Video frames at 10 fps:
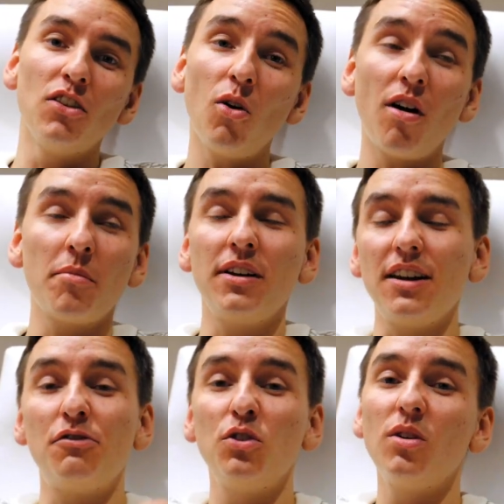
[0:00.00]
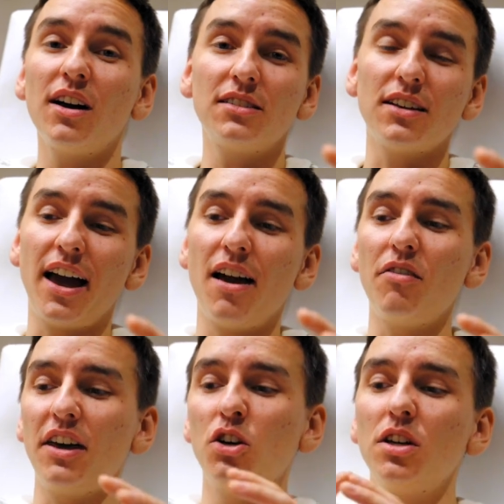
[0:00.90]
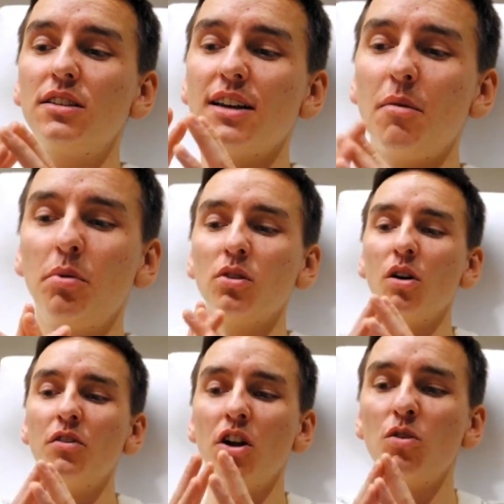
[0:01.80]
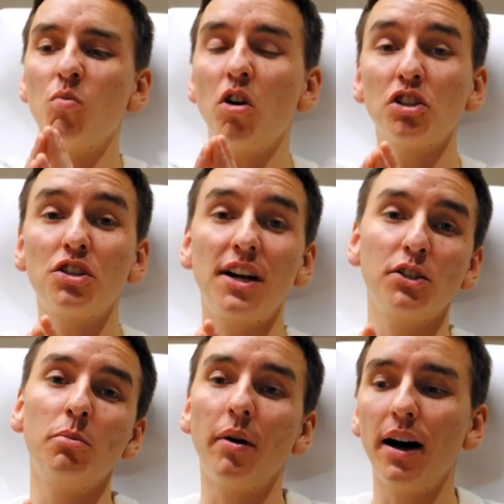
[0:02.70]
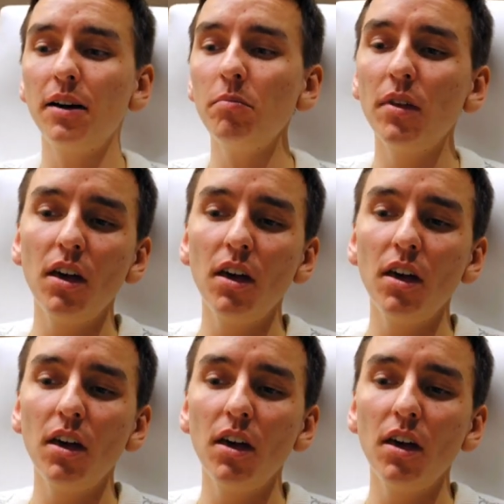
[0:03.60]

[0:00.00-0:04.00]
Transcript: No, I mean, if you guys have a good example of another watch that I should buy,